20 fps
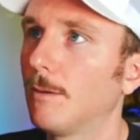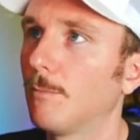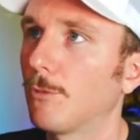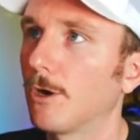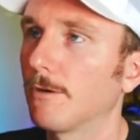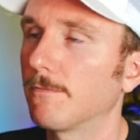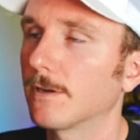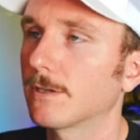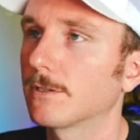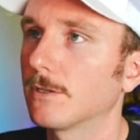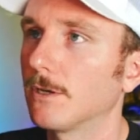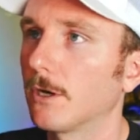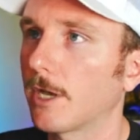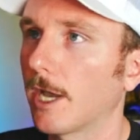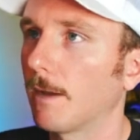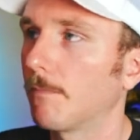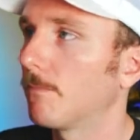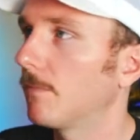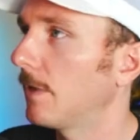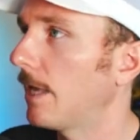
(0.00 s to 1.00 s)
Perfect.
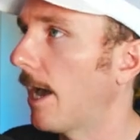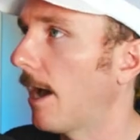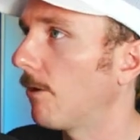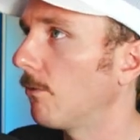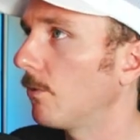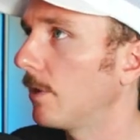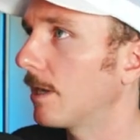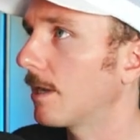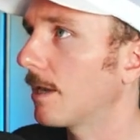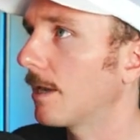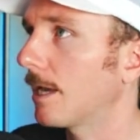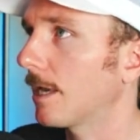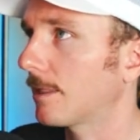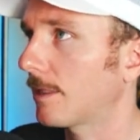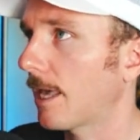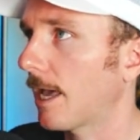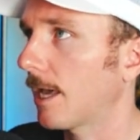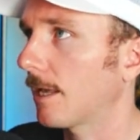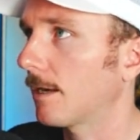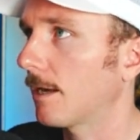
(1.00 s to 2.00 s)
Okay. Yeah, we can
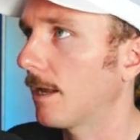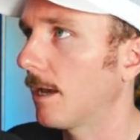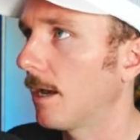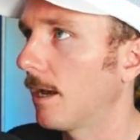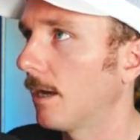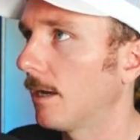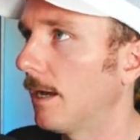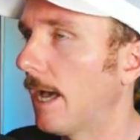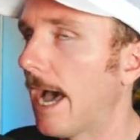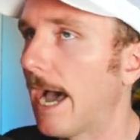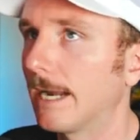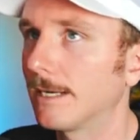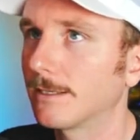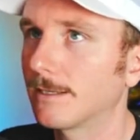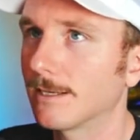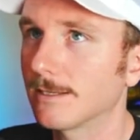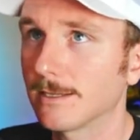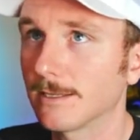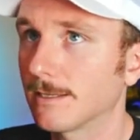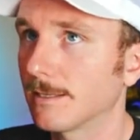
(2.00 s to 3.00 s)
get that added
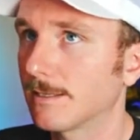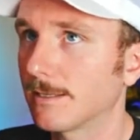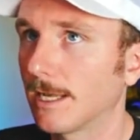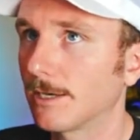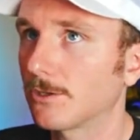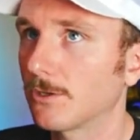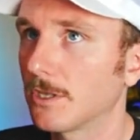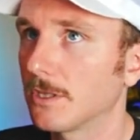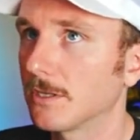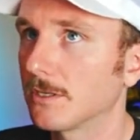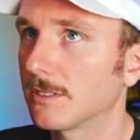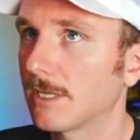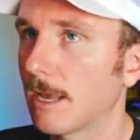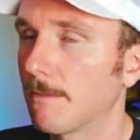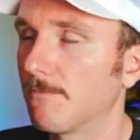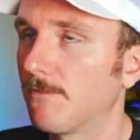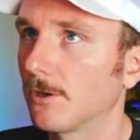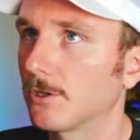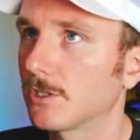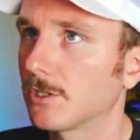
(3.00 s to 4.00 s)
because it's essentially the
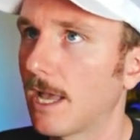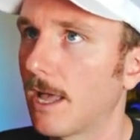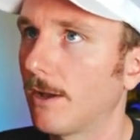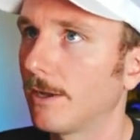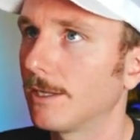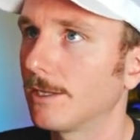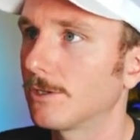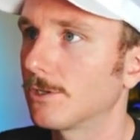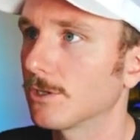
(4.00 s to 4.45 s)
same functionality.